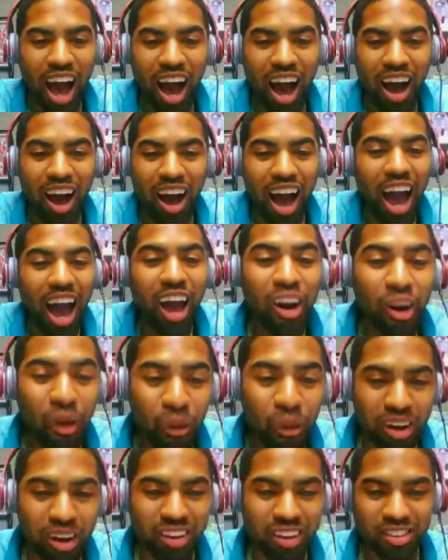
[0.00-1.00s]
I don't
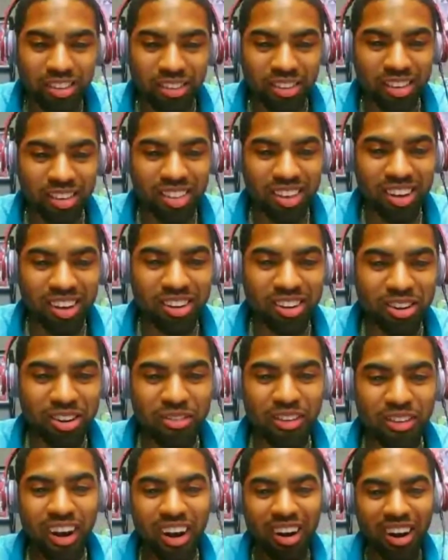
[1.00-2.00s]
want to steal the thunder
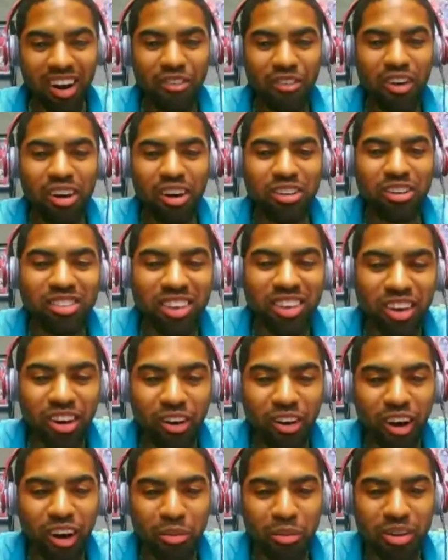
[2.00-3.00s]
of our
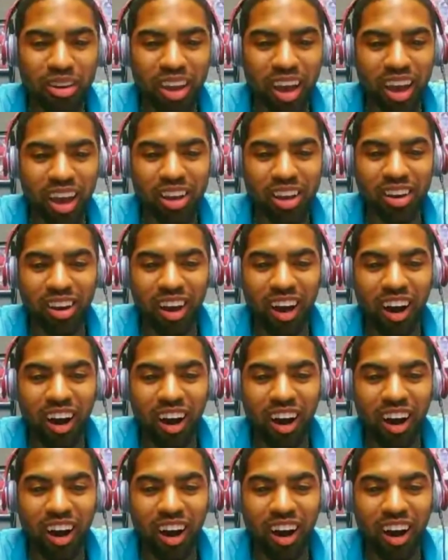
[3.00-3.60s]
CEO, Aubie Knight.